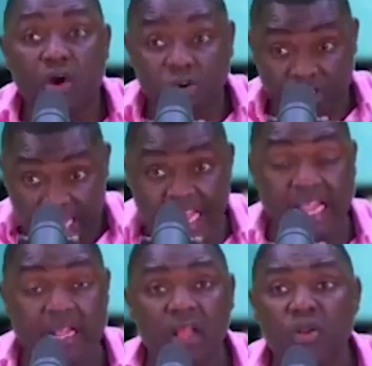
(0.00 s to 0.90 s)
or
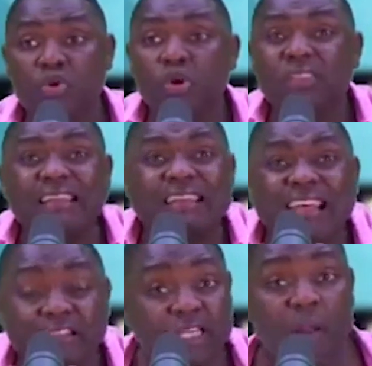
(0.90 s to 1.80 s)
he knows
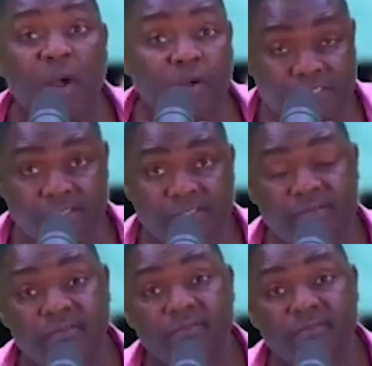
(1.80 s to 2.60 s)
nothing about this.